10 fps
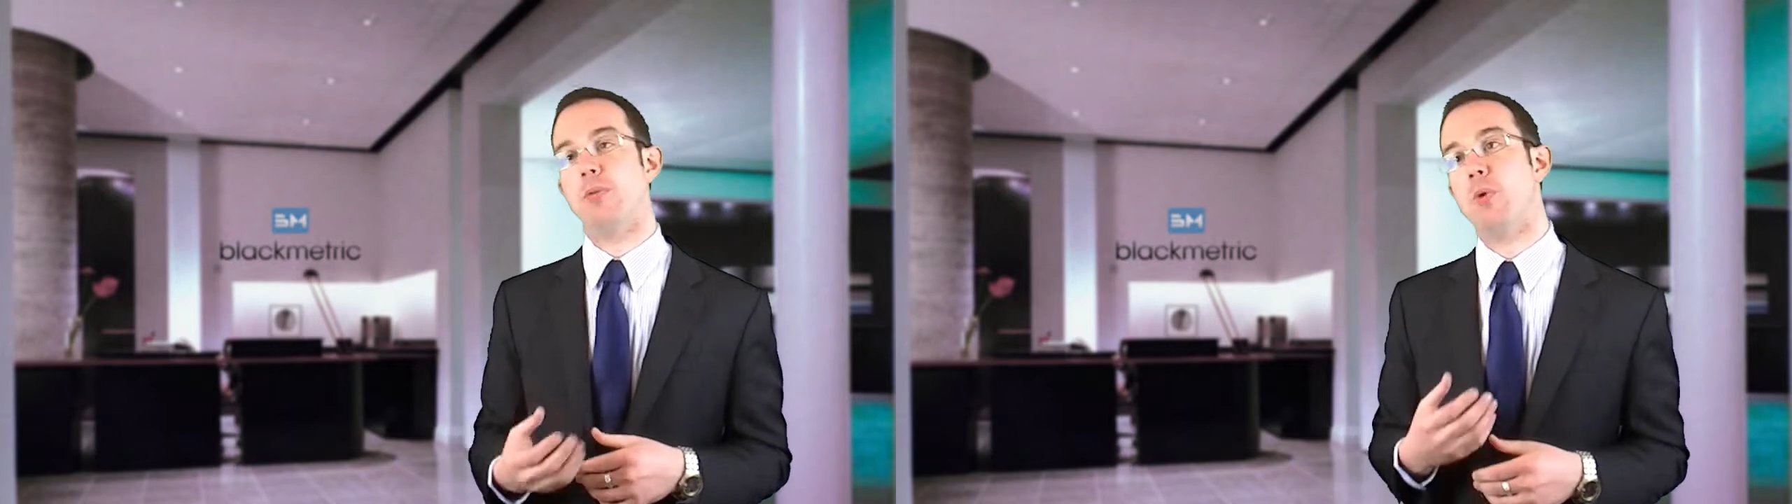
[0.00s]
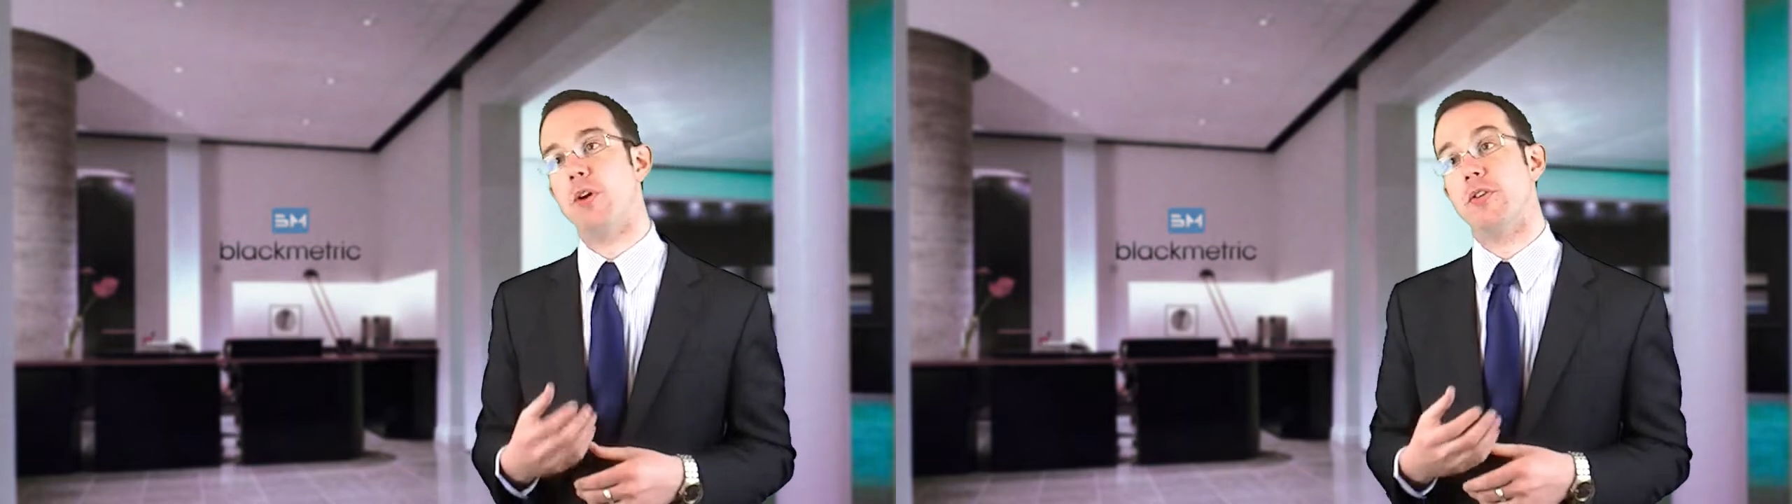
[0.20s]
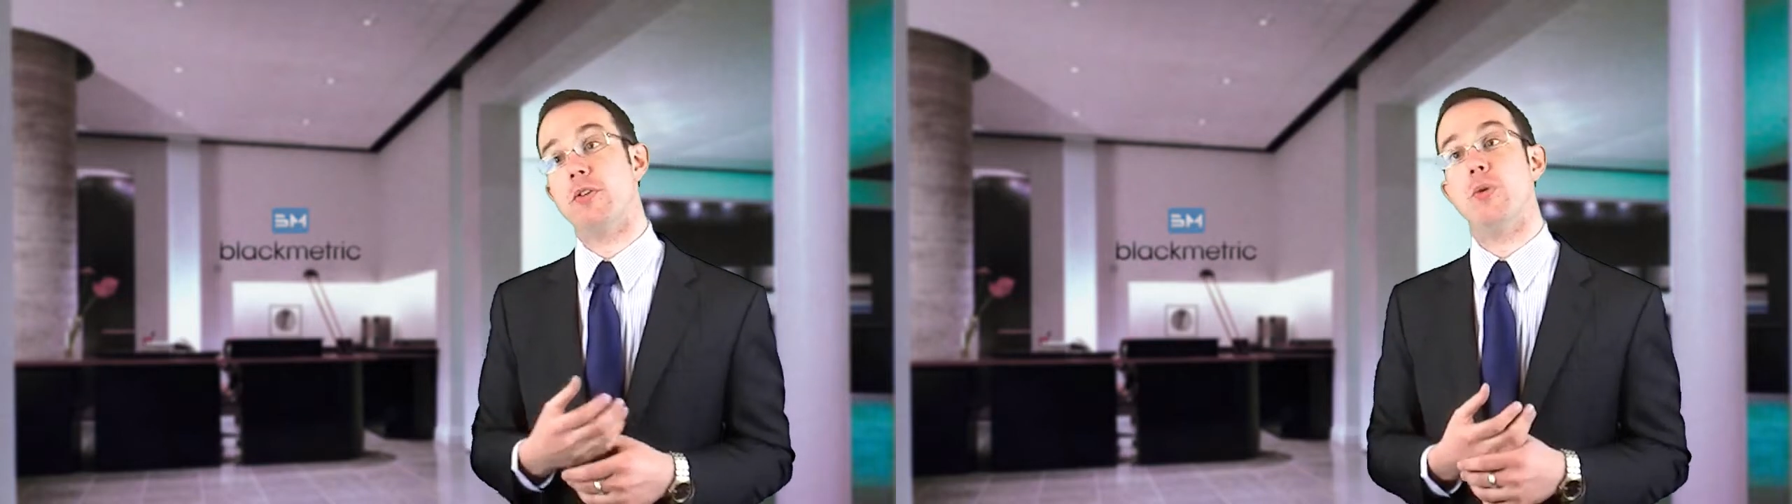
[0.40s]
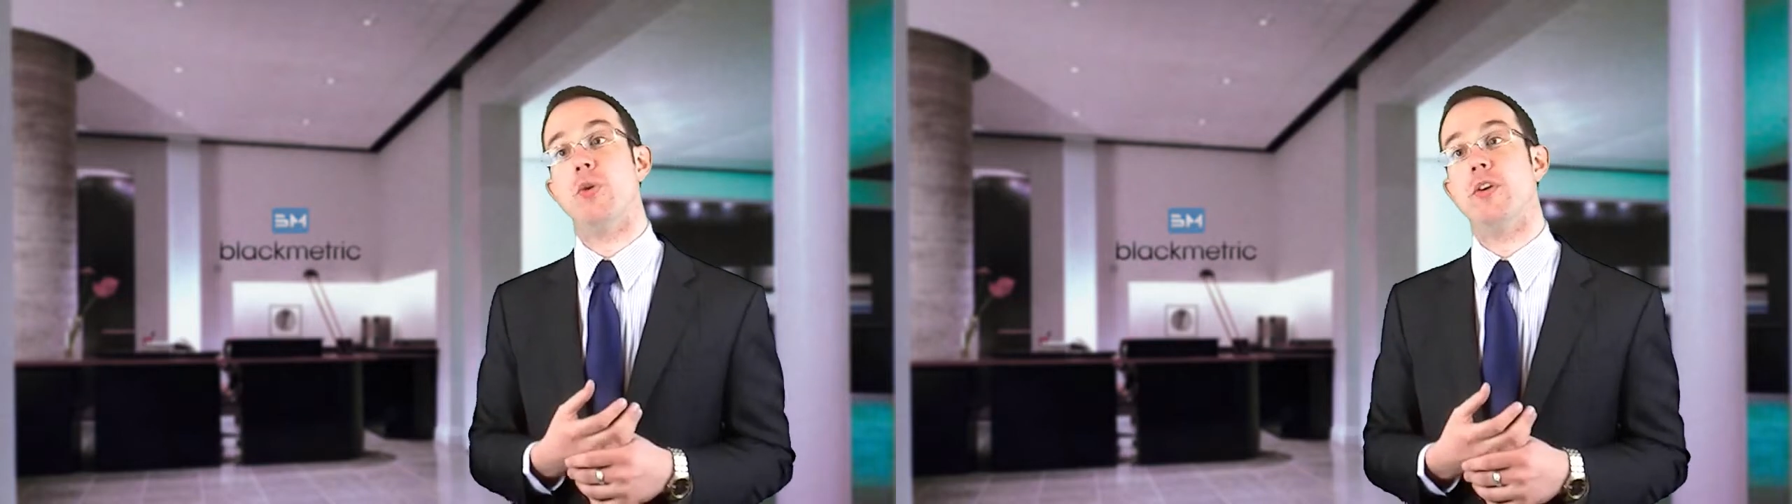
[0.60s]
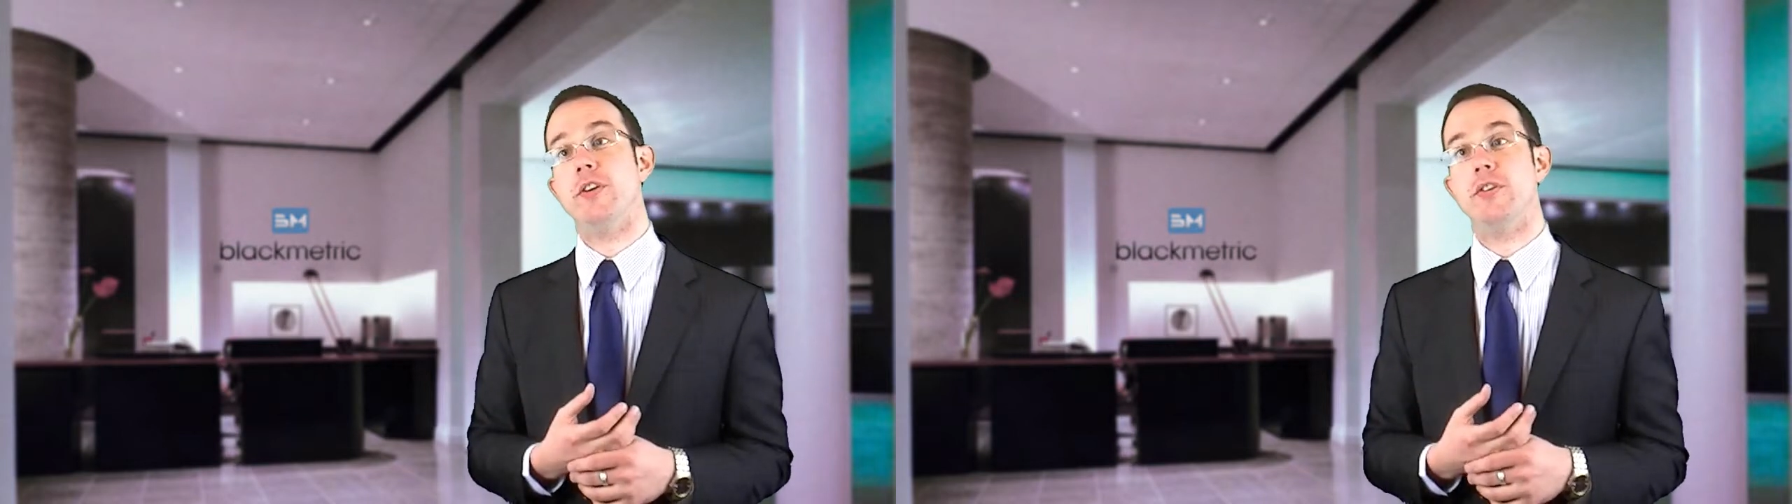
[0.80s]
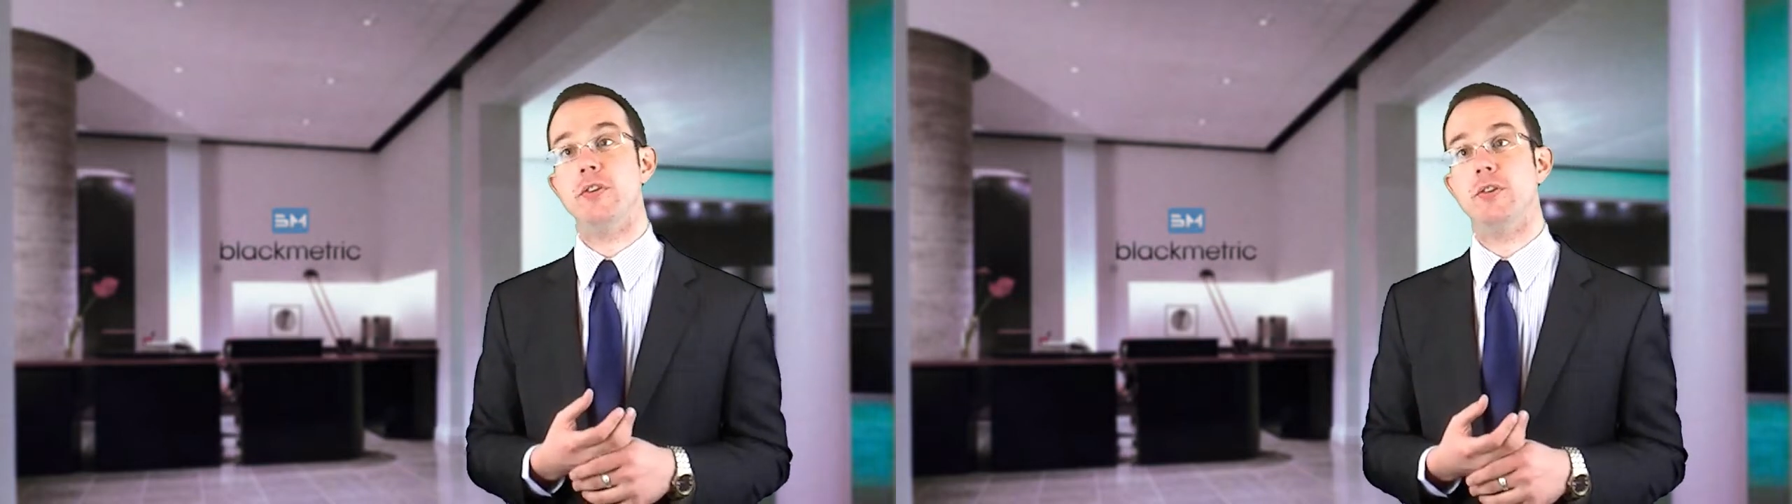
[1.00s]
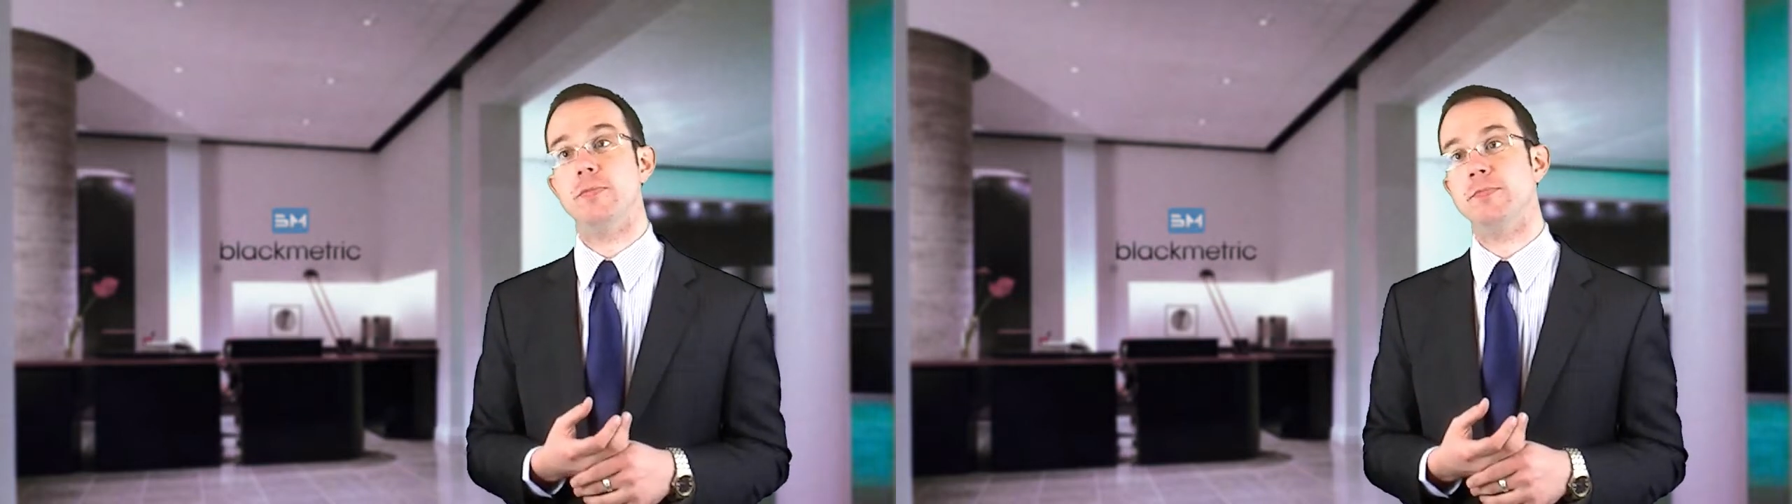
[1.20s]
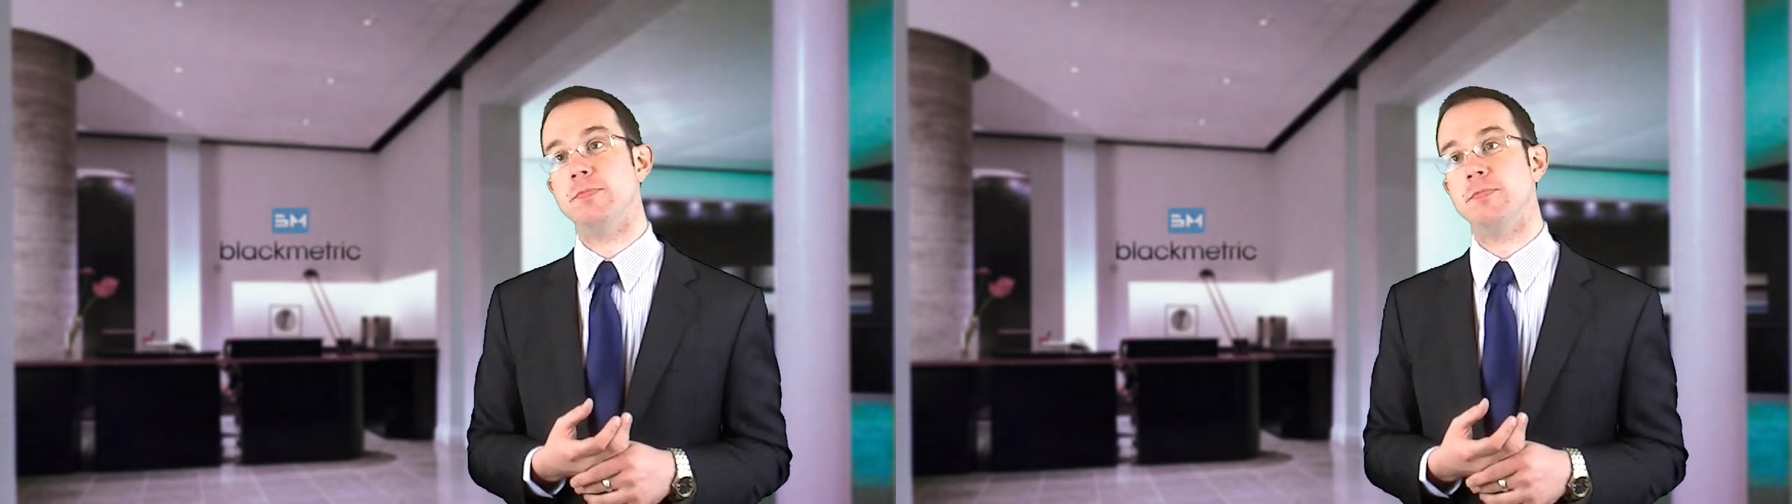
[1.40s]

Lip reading: work that you already do.